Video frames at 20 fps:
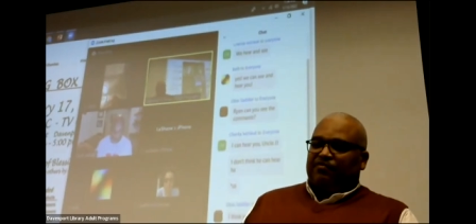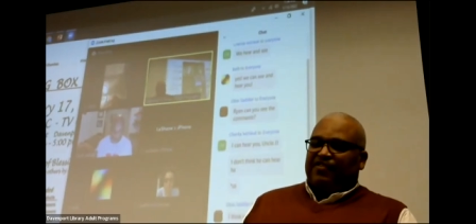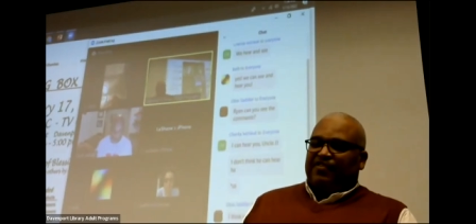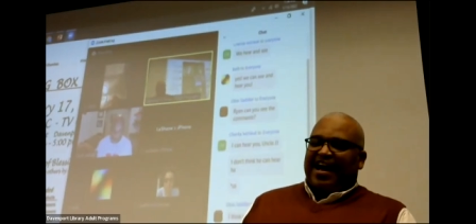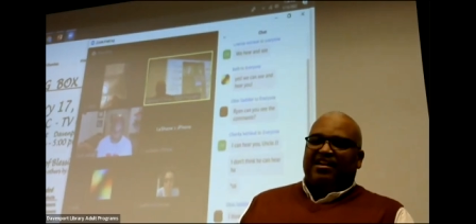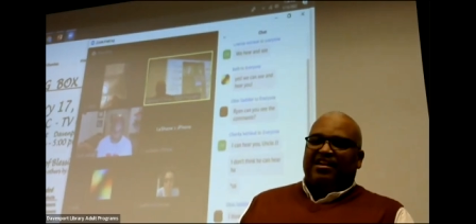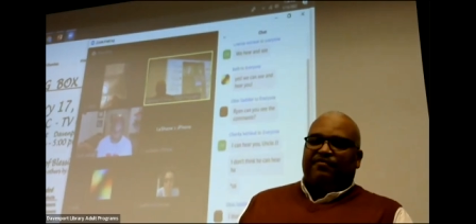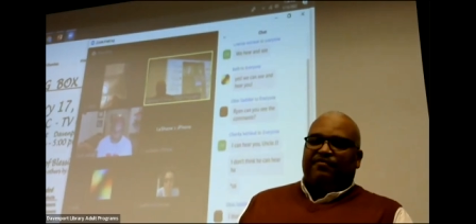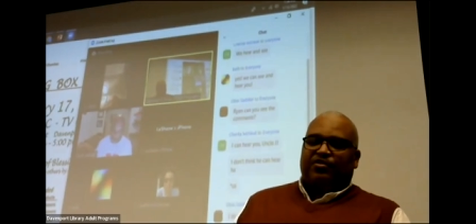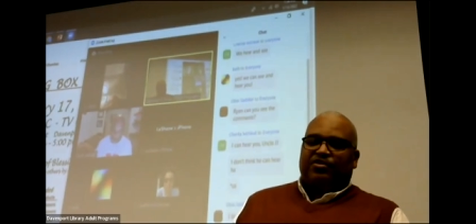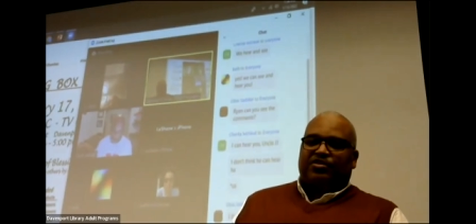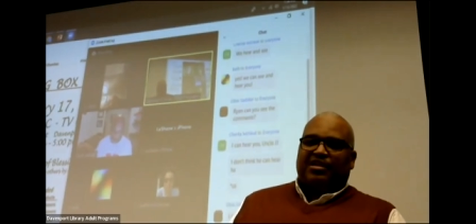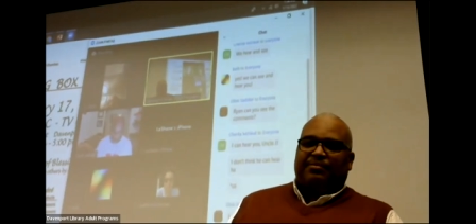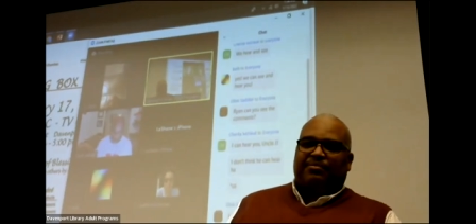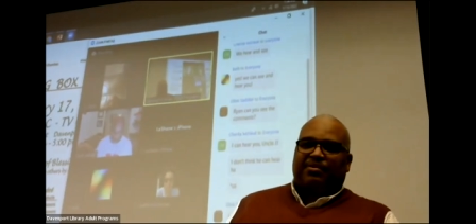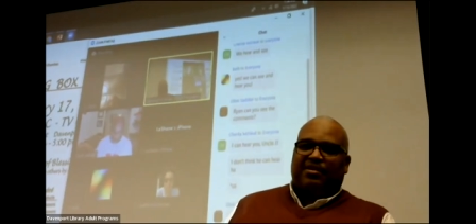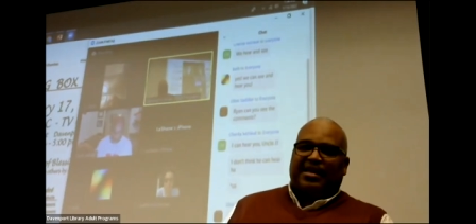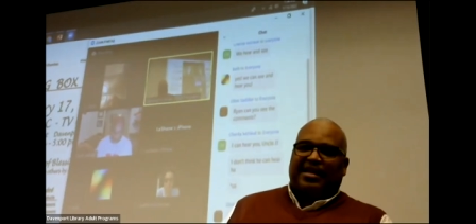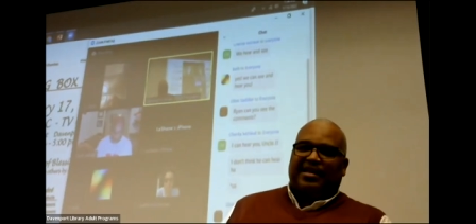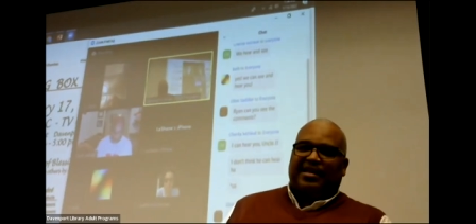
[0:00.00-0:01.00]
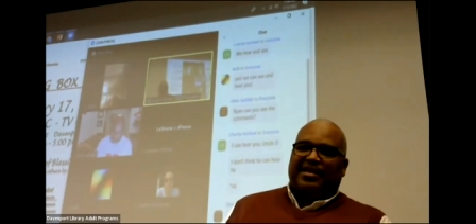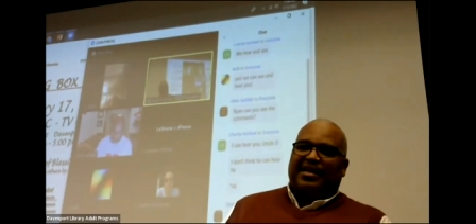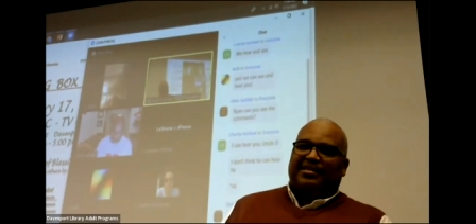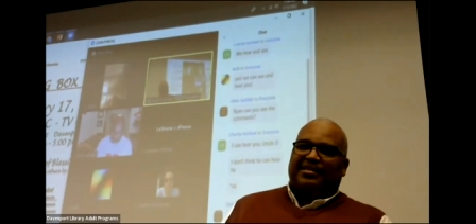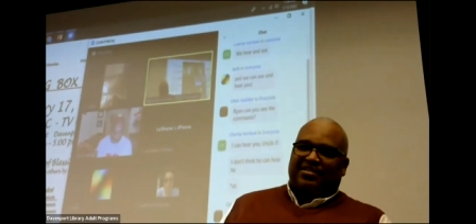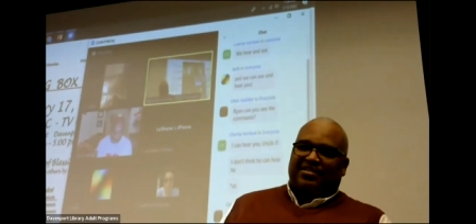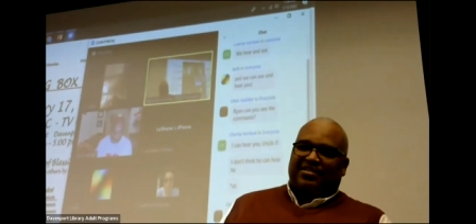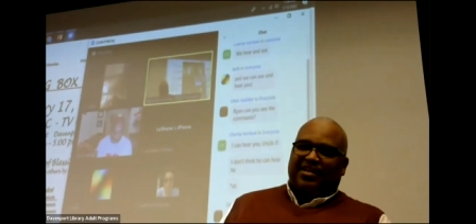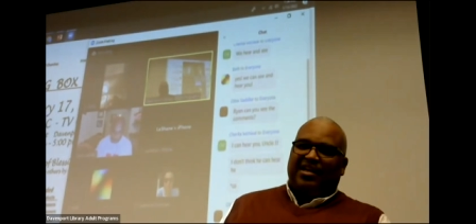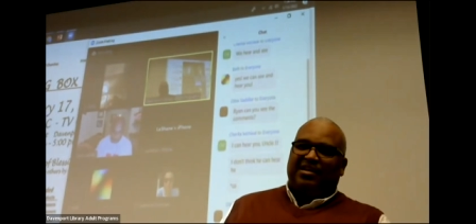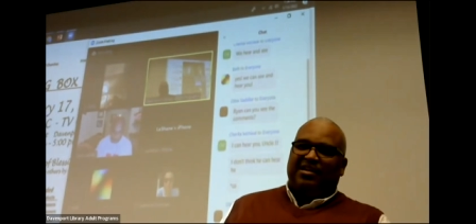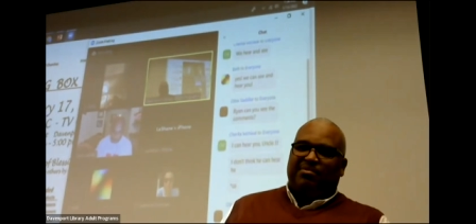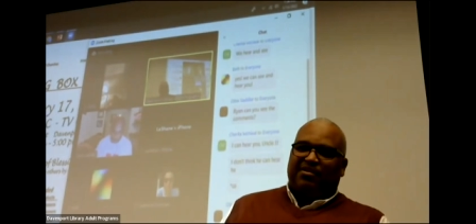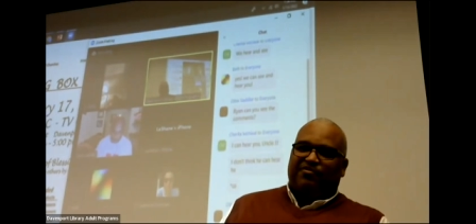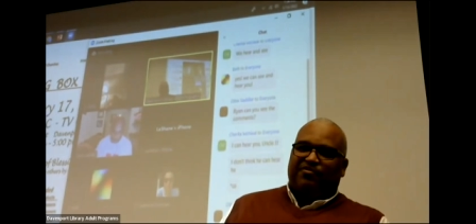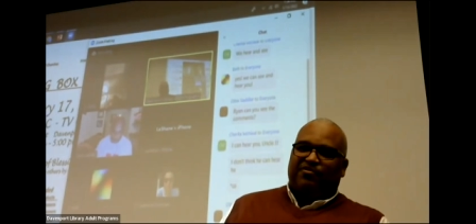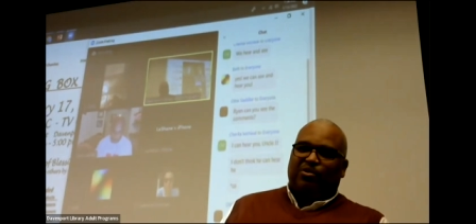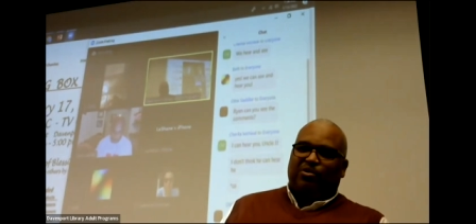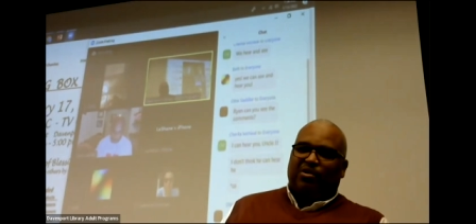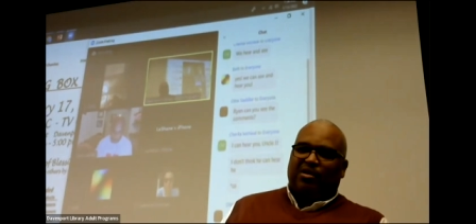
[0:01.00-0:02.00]
fighting for something that he had seen
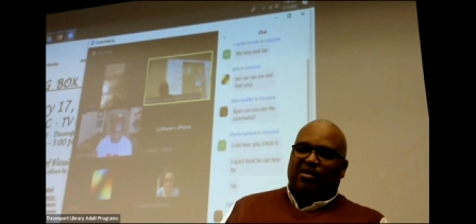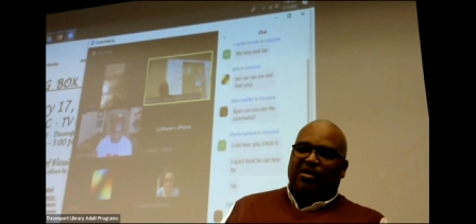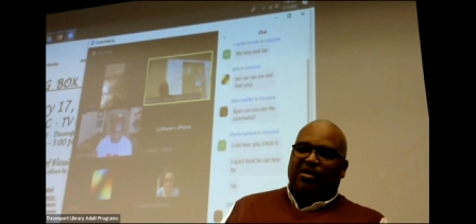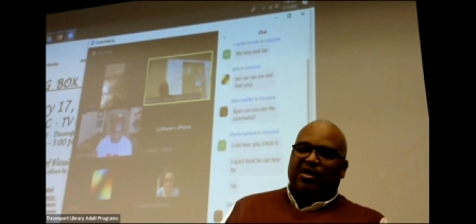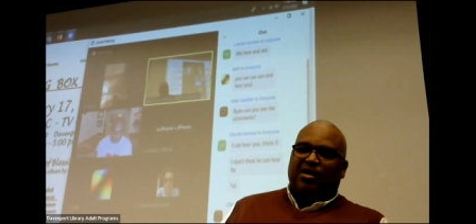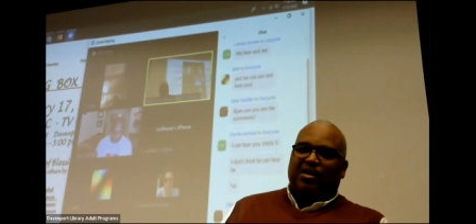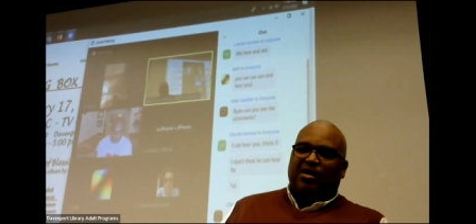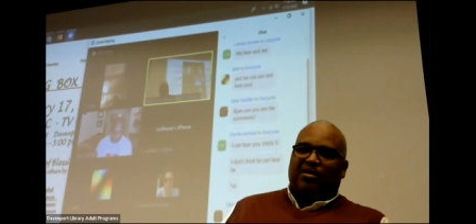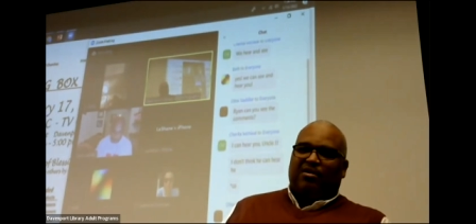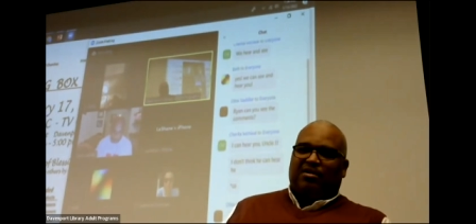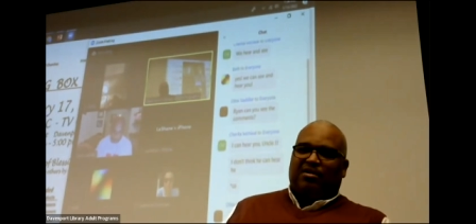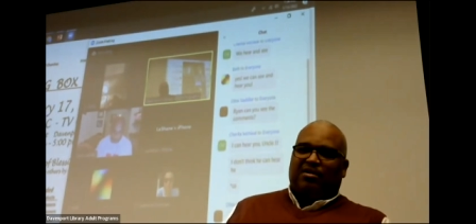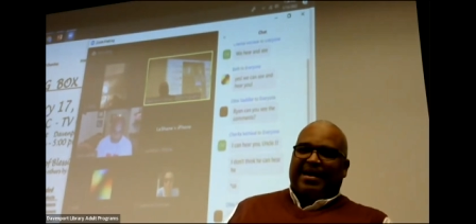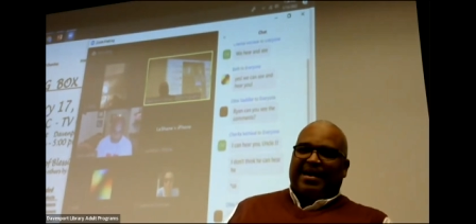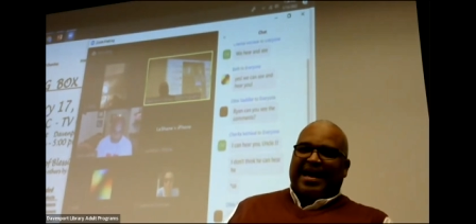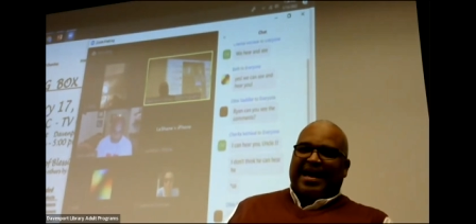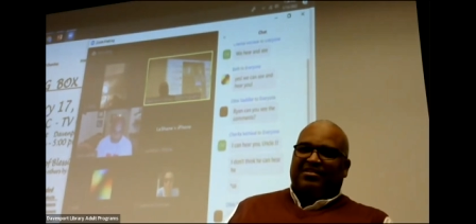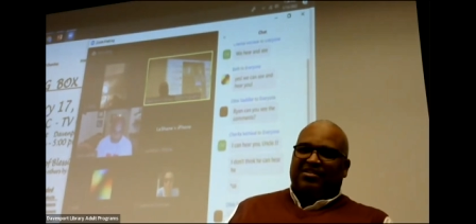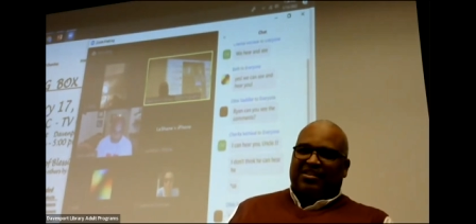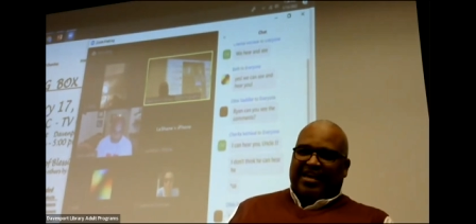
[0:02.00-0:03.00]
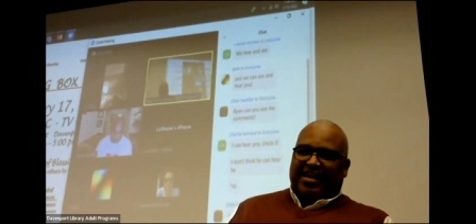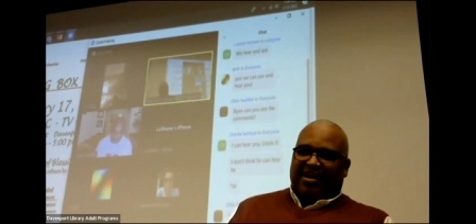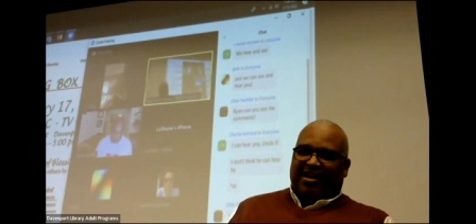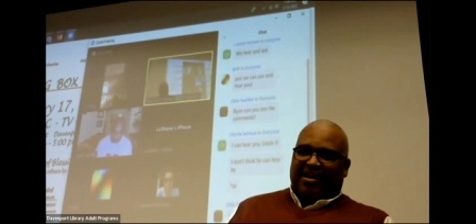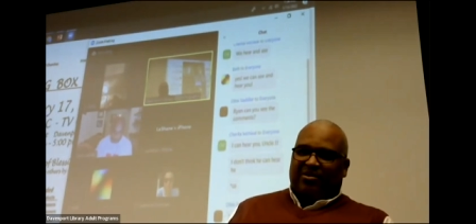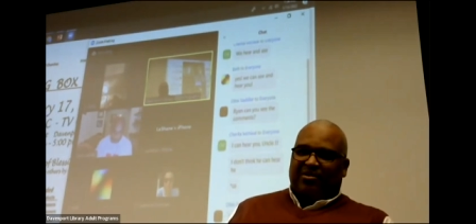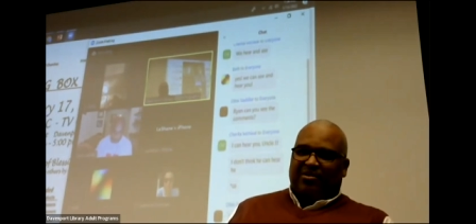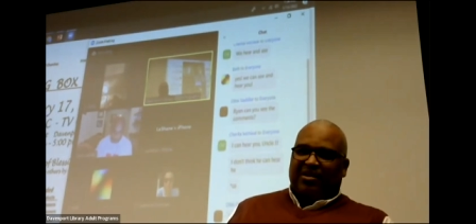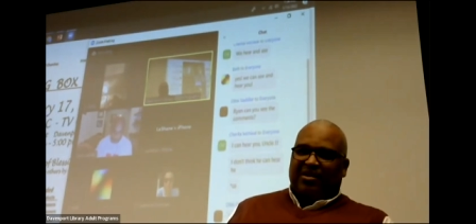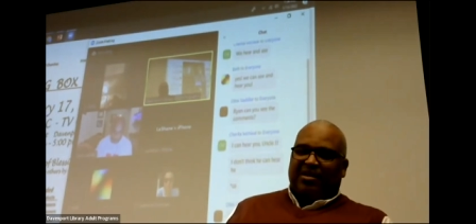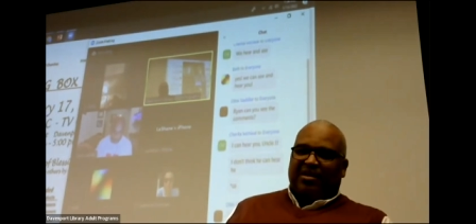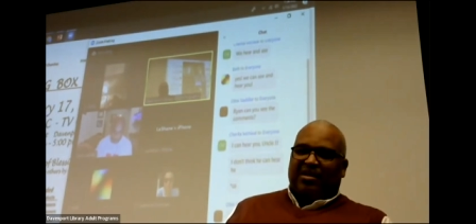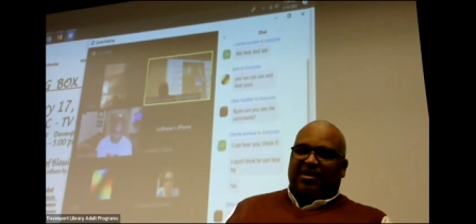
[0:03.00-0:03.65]
before on a mass scale.